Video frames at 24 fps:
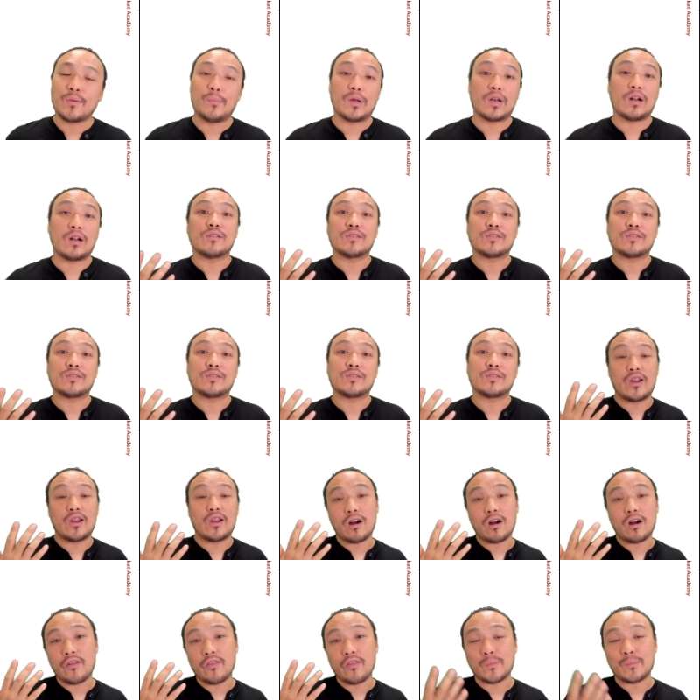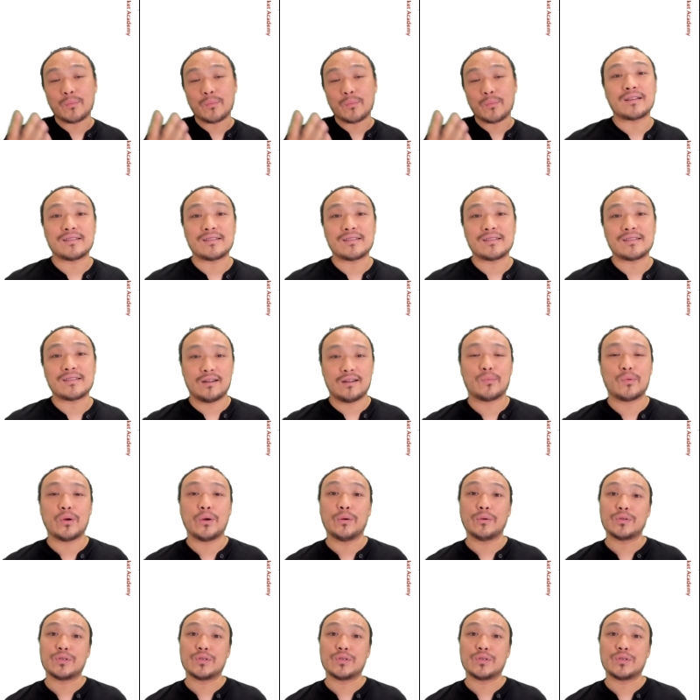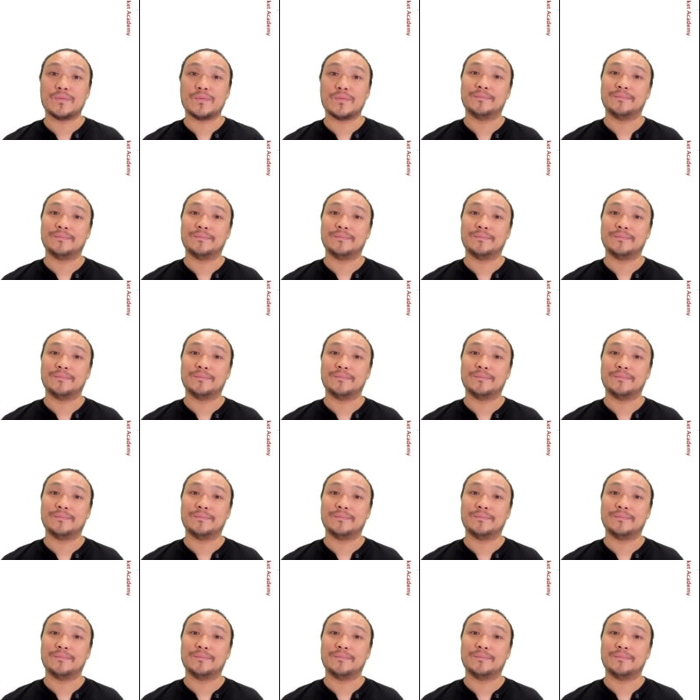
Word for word: but also their, on their process and approach.